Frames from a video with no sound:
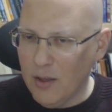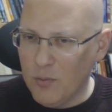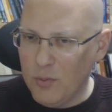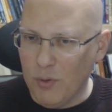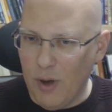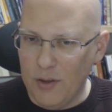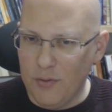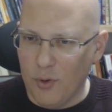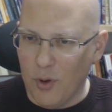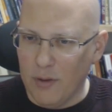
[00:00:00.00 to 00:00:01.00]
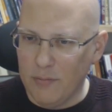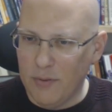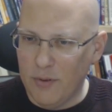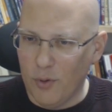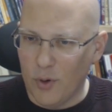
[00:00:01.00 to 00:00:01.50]
be ready for
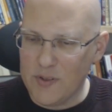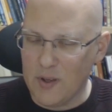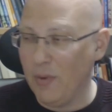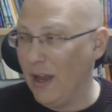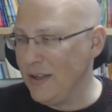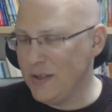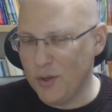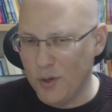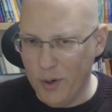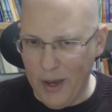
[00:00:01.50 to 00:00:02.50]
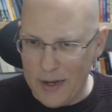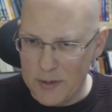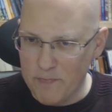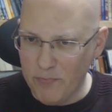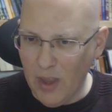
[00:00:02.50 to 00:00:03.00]
some lines to look at.
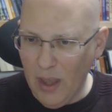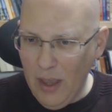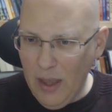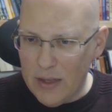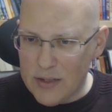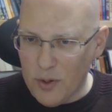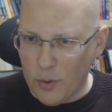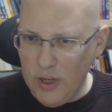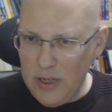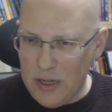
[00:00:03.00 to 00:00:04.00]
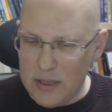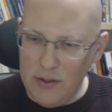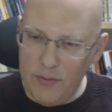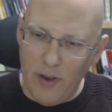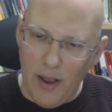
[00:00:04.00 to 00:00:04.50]
So e takes
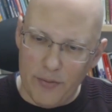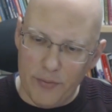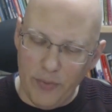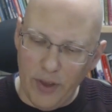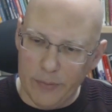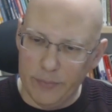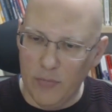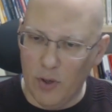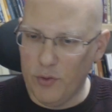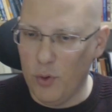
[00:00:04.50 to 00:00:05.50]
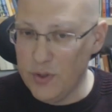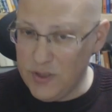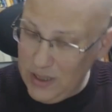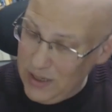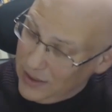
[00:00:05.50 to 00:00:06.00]
d5. Of
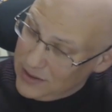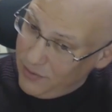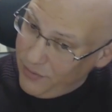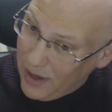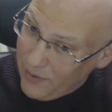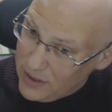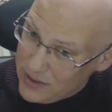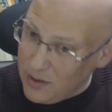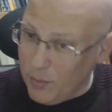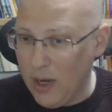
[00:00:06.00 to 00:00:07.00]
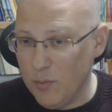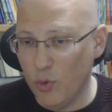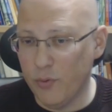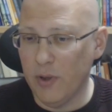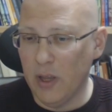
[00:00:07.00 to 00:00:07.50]
course, e takes d5 is the main
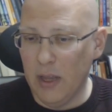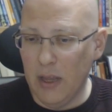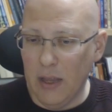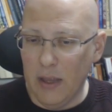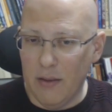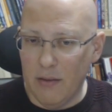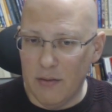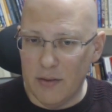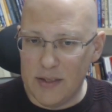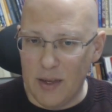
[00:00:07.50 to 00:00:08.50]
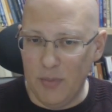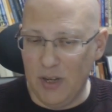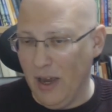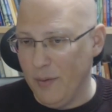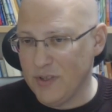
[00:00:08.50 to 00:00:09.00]
move.
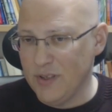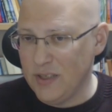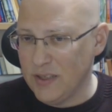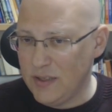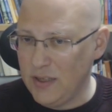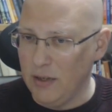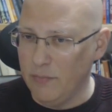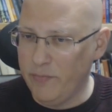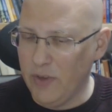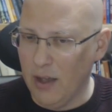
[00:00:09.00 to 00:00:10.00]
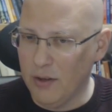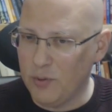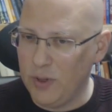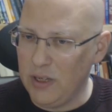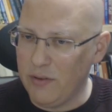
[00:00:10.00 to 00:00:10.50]
Sometimes this is seen,
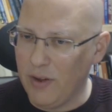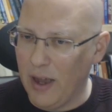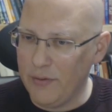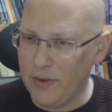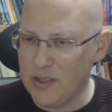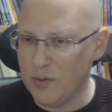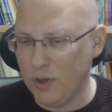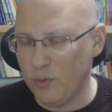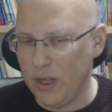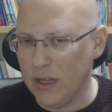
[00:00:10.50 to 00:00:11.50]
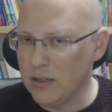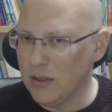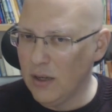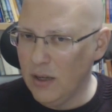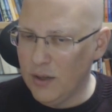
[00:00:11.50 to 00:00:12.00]
queen d5. It's a bit weird
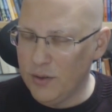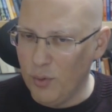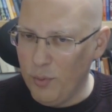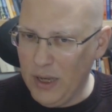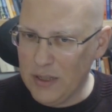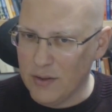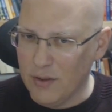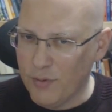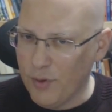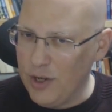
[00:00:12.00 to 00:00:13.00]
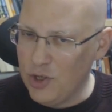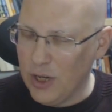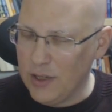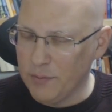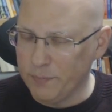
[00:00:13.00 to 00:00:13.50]
to mix French and